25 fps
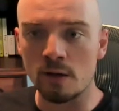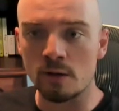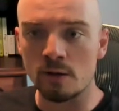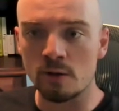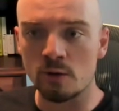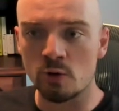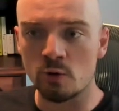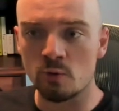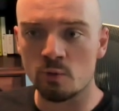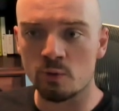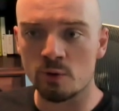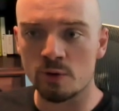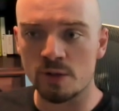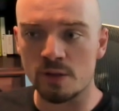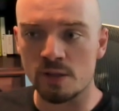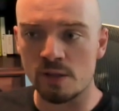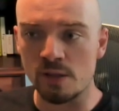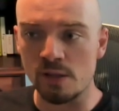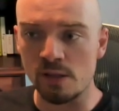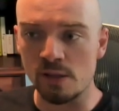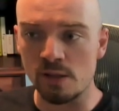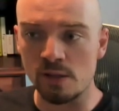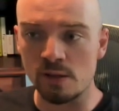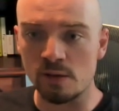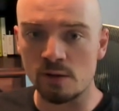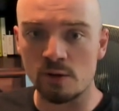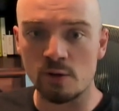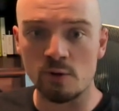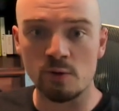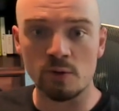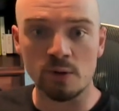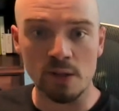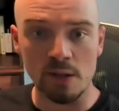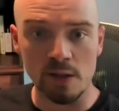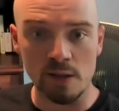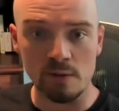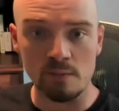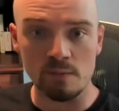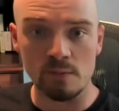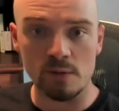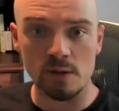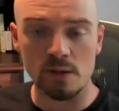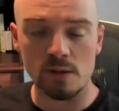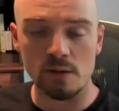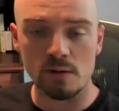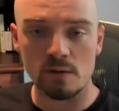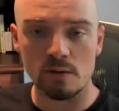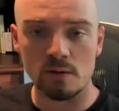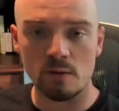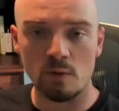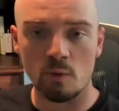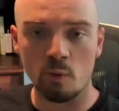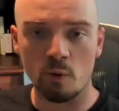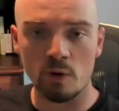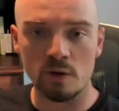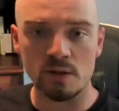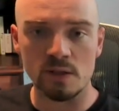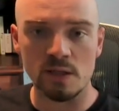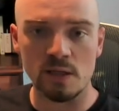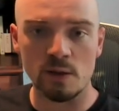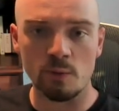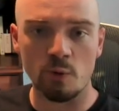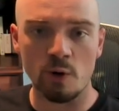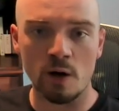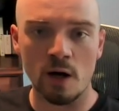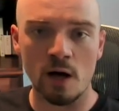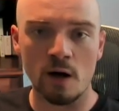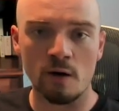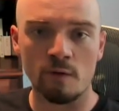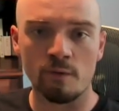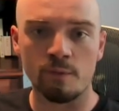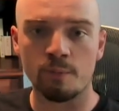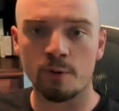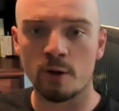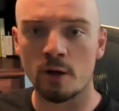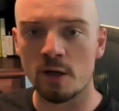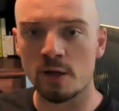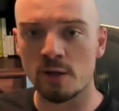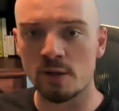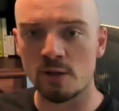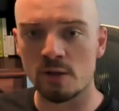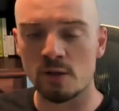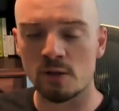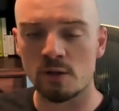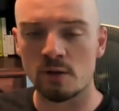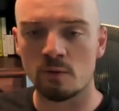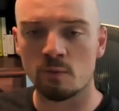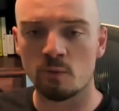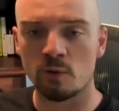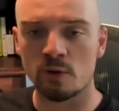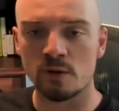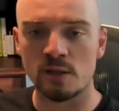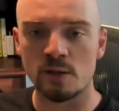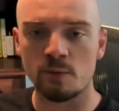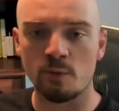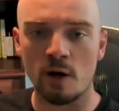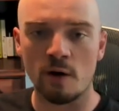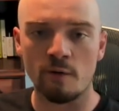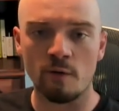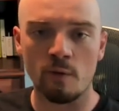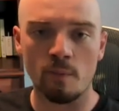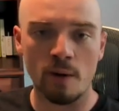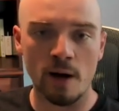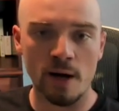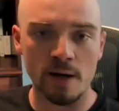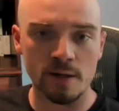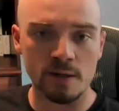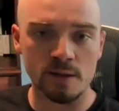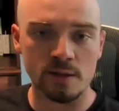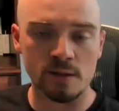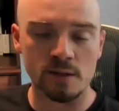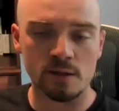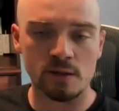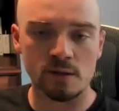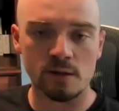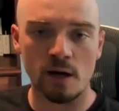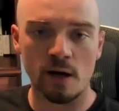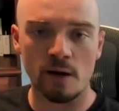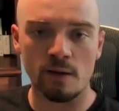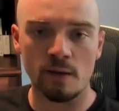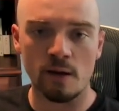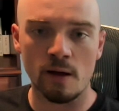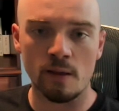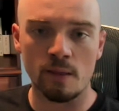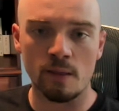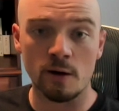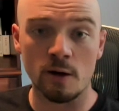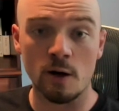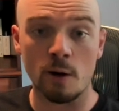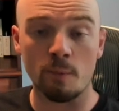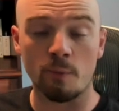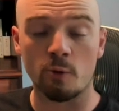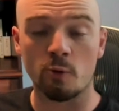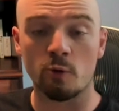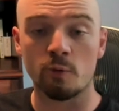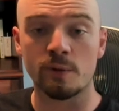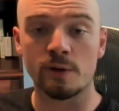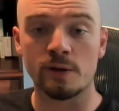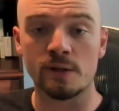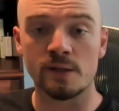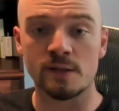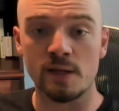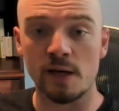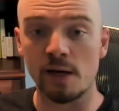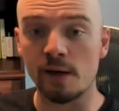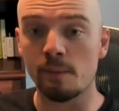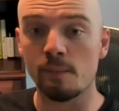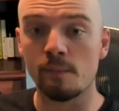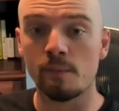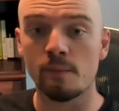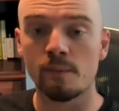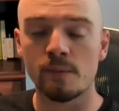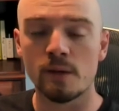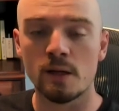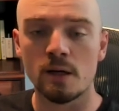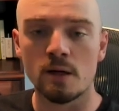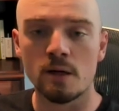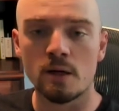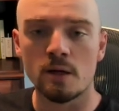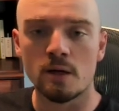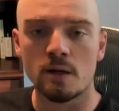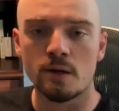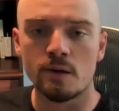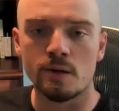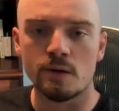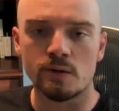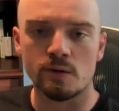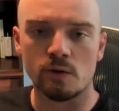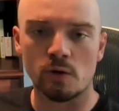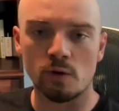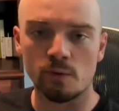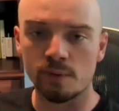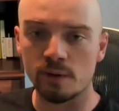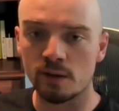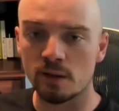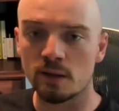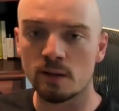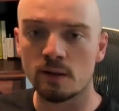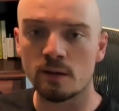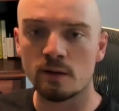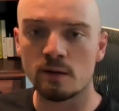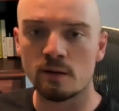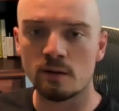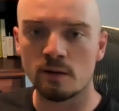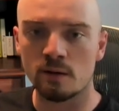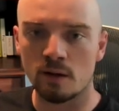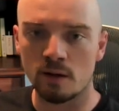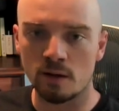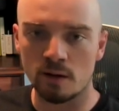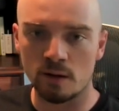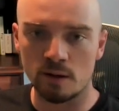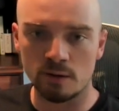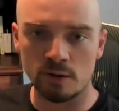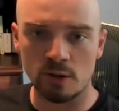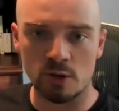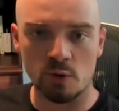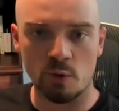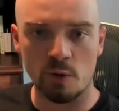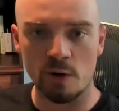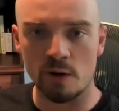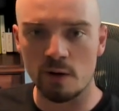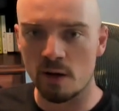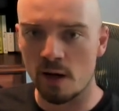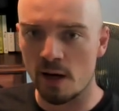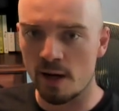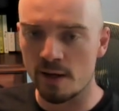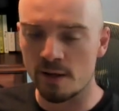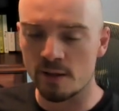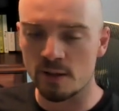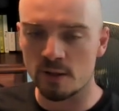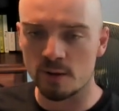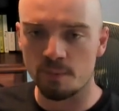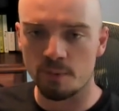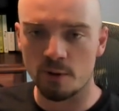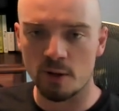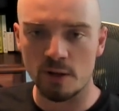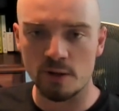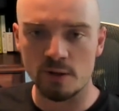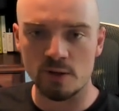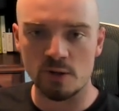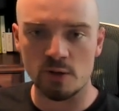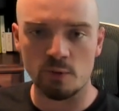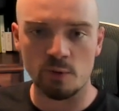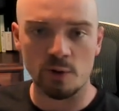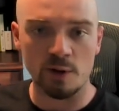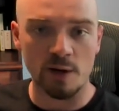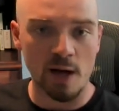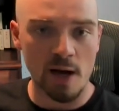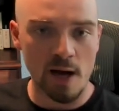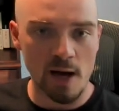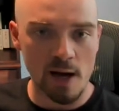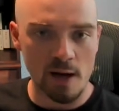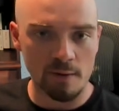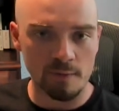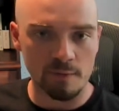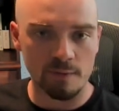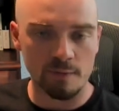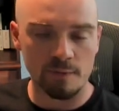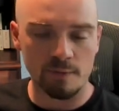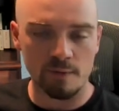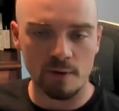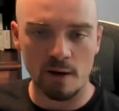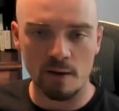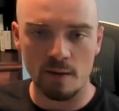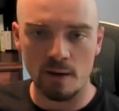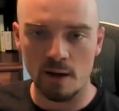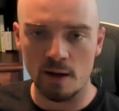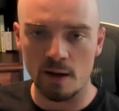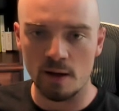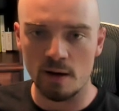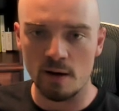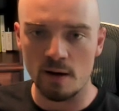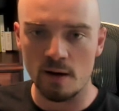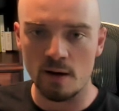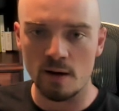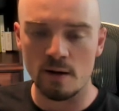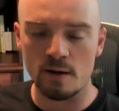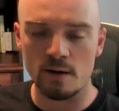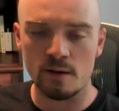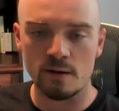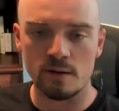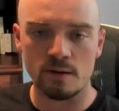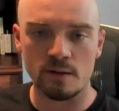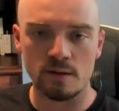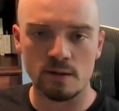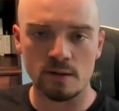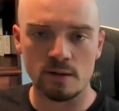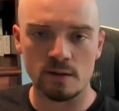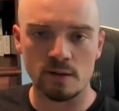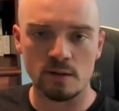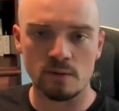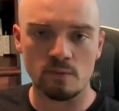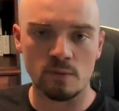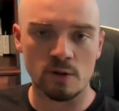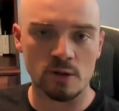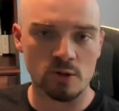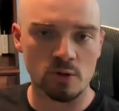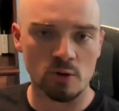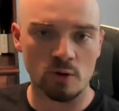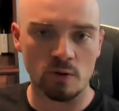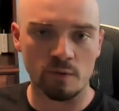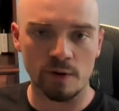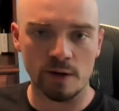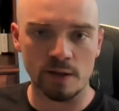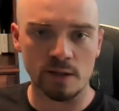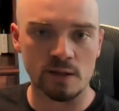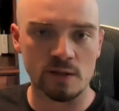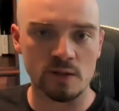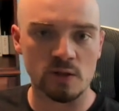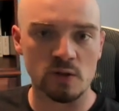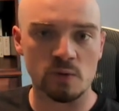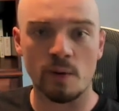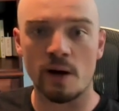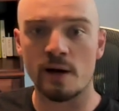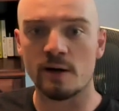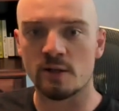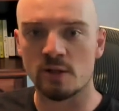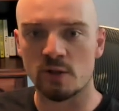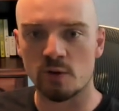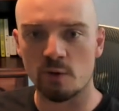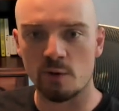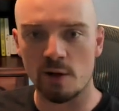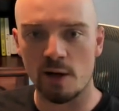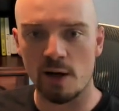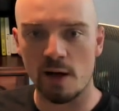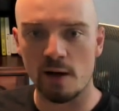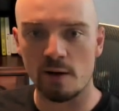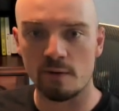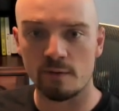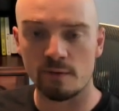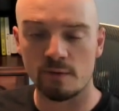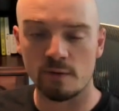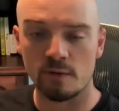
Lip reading: you will see two teams. One team will have plus and one team will have a minus, and then the number will be the same. So it'll be the Detroit Lions plus 3.5, and then the Minnesota Vikings minus 3.5,